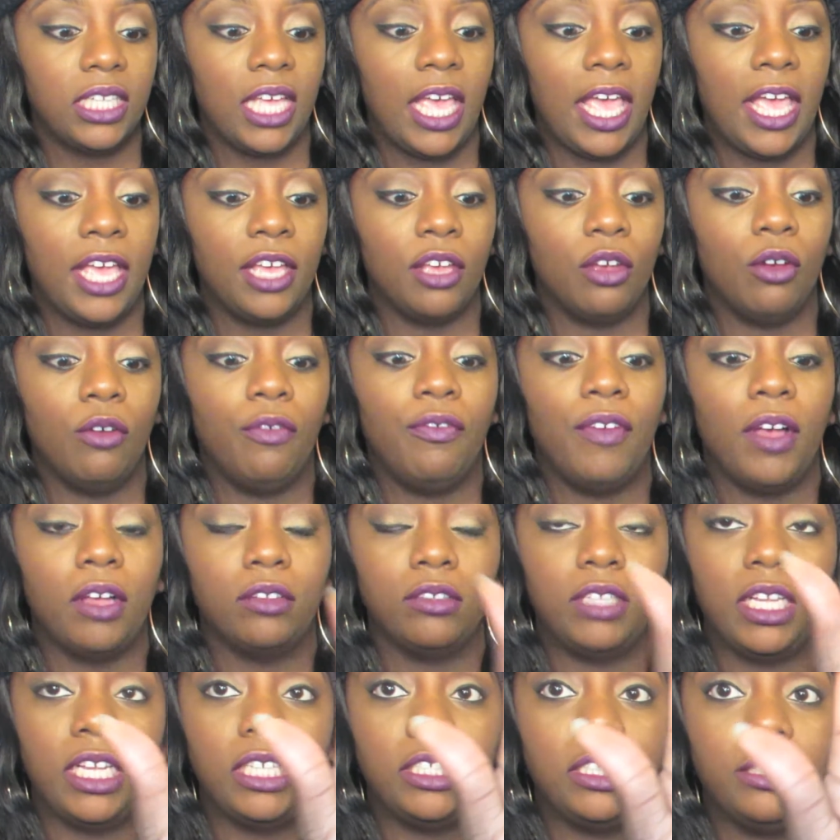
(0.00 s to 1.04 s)
an angle
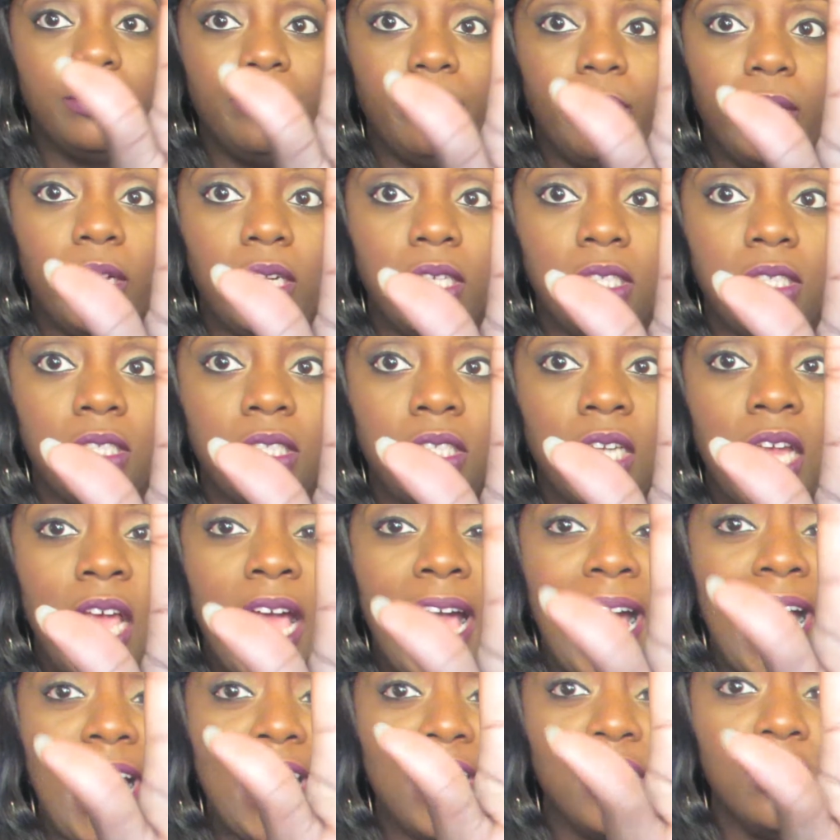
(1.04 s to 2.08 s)
foundation brush.
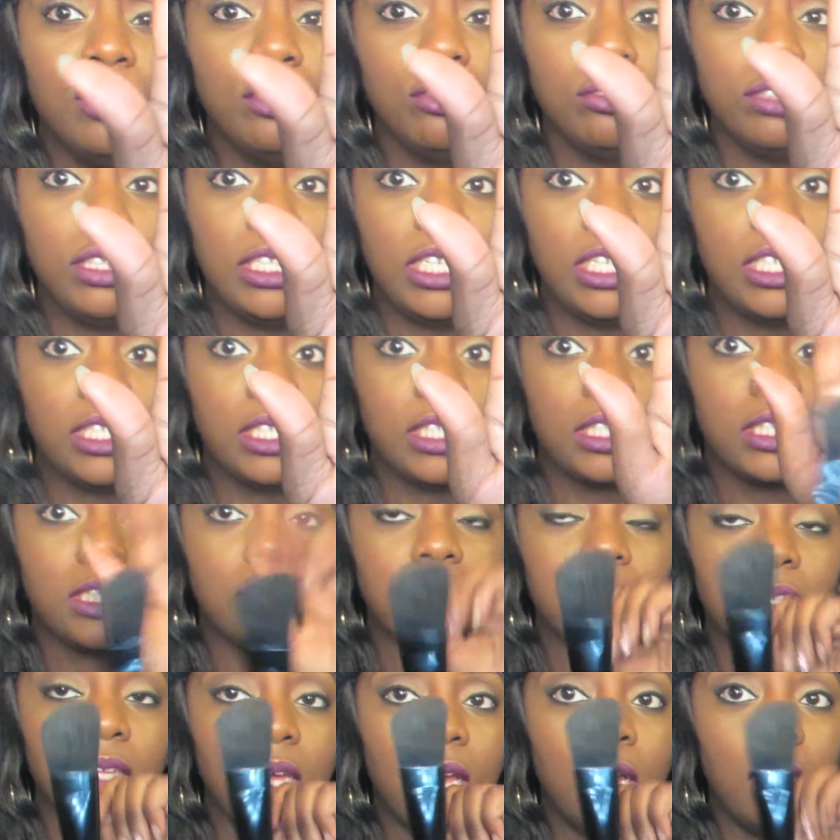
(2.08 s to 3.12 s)
I use this
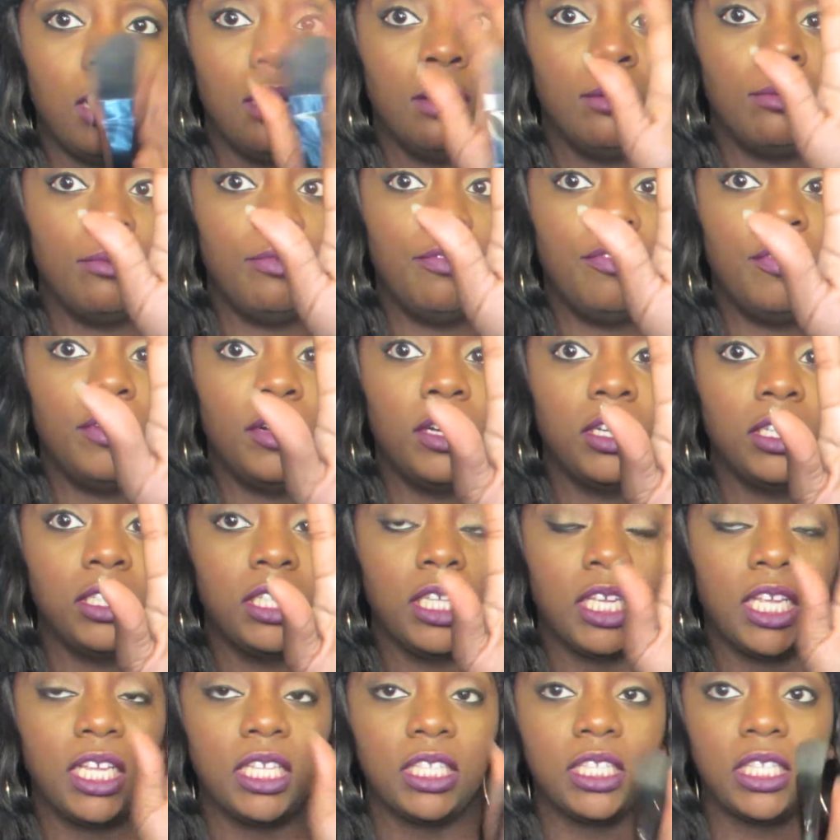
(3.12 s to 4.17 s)
for
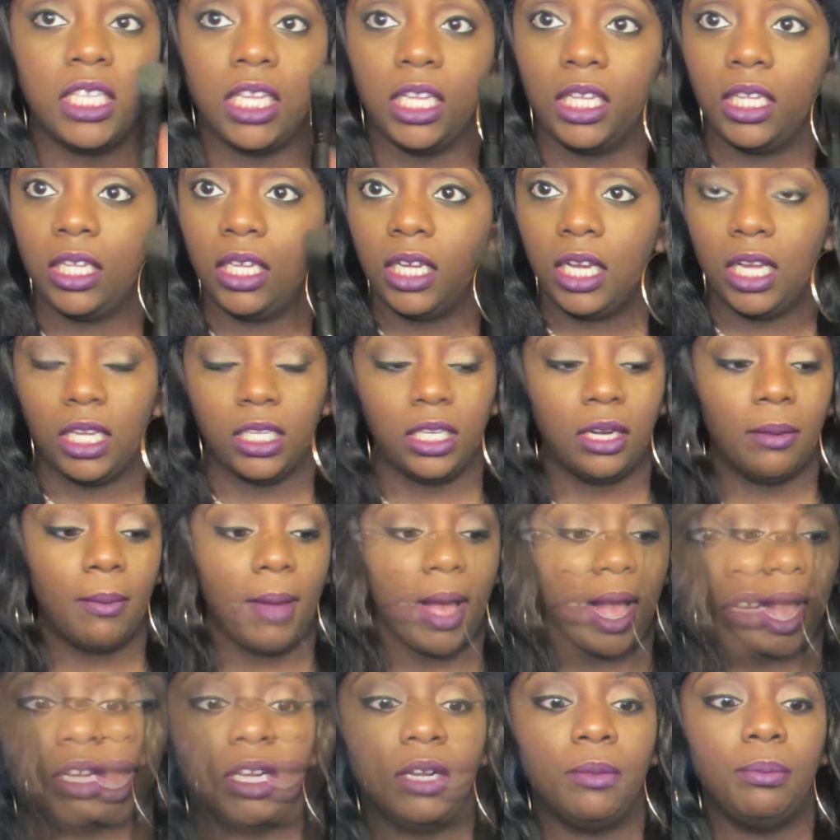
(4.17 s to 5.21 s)
the concealer under
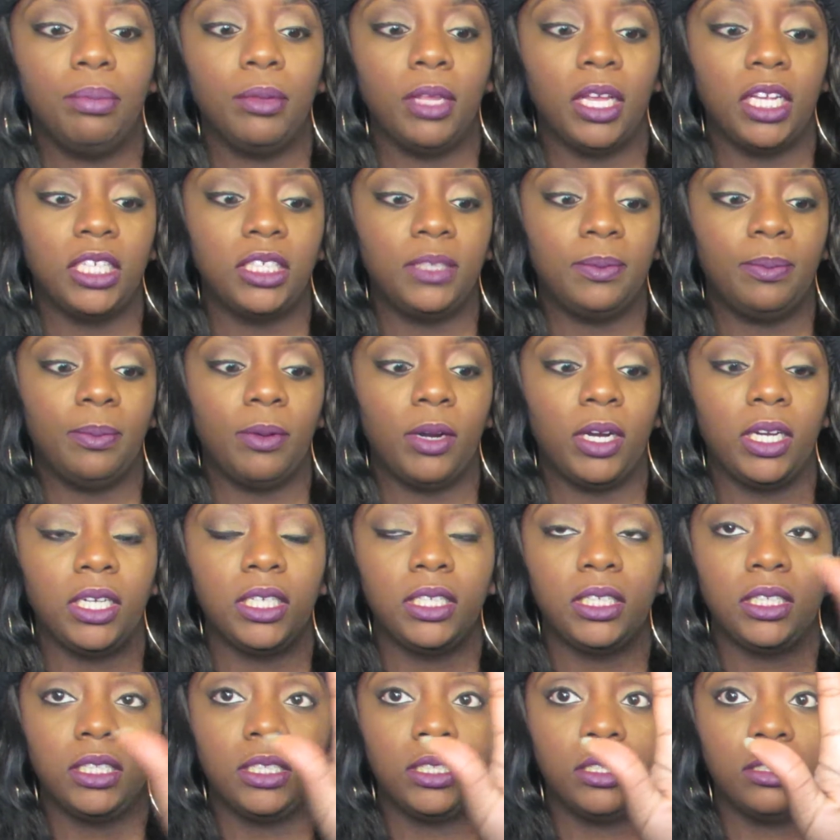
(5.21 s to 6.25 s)
my eye. Blush
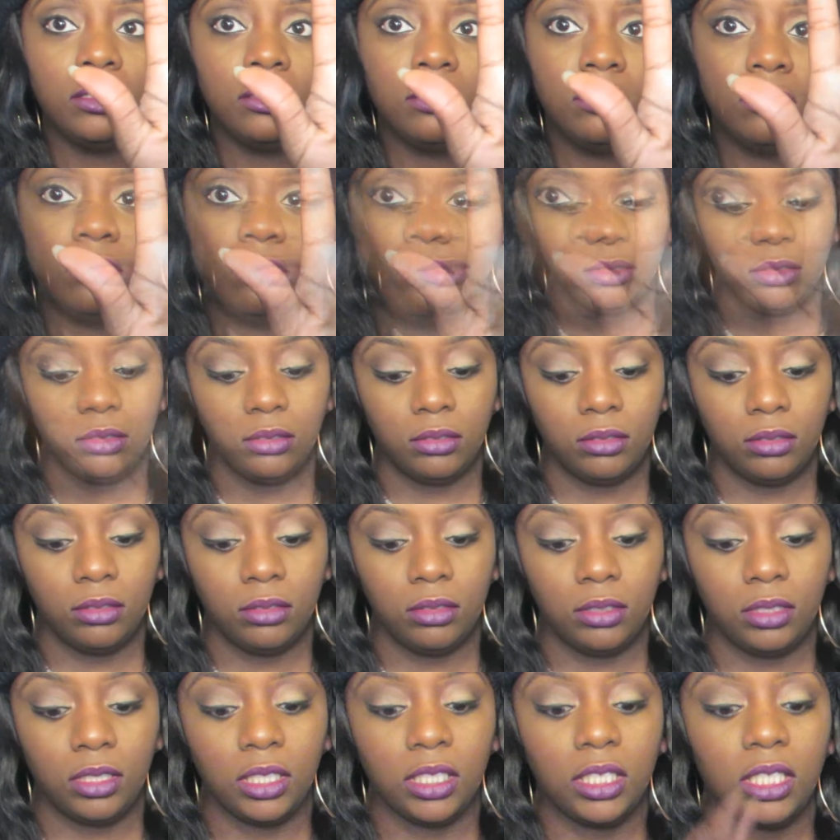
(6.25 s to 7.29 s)
brush.
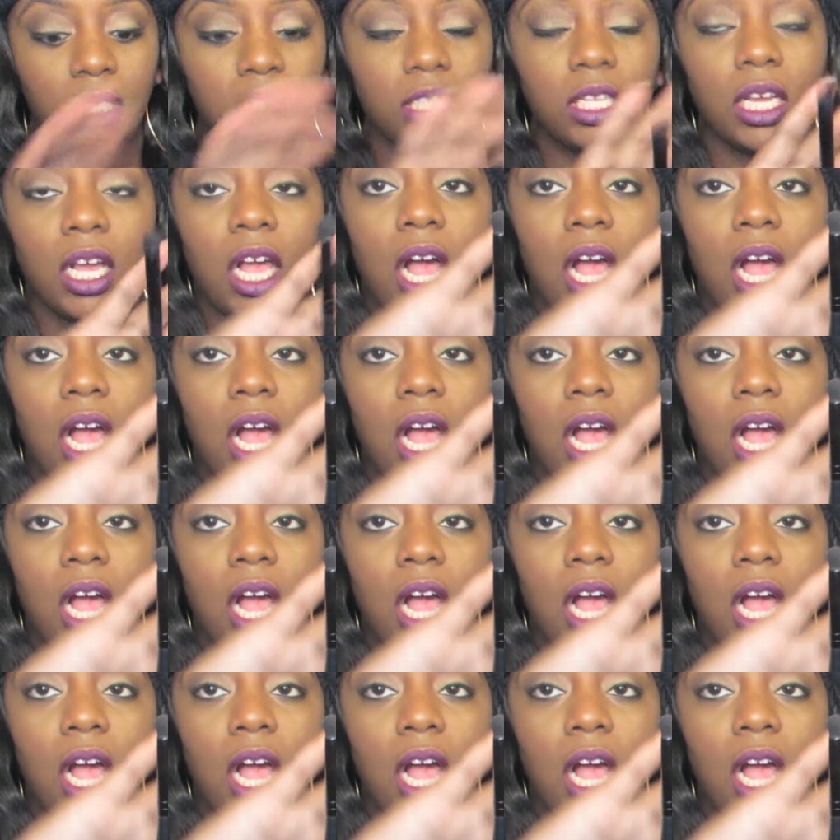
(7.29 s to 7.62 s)
This is the